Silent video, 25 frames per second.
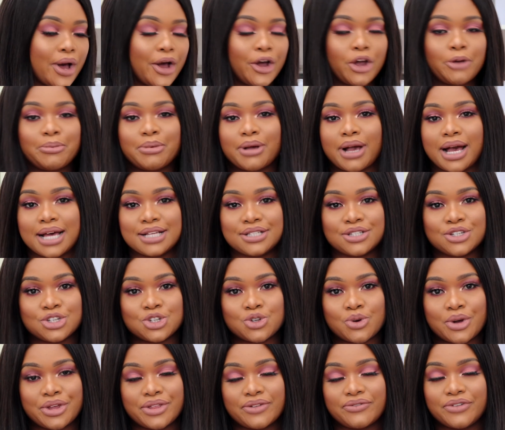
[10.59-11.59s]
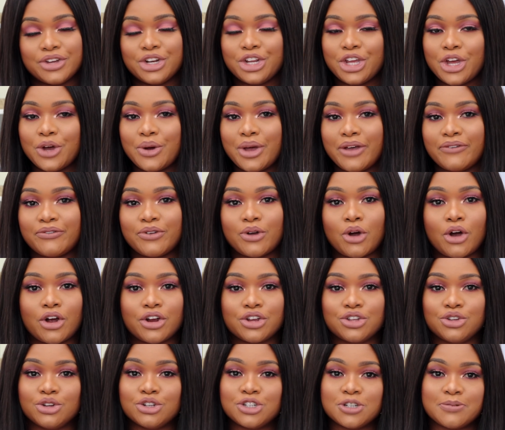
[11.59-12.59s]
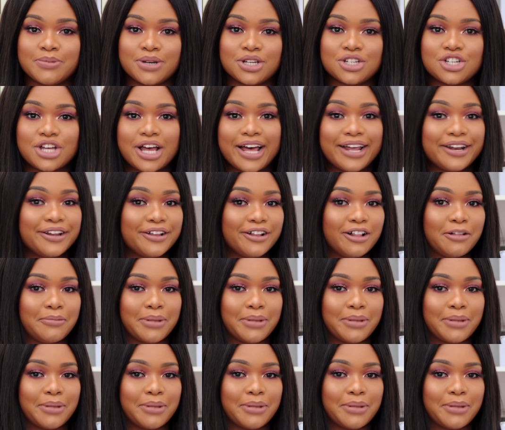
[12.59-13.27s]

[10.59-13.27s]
I hope you guys enjoy the video. If you are new to my channel,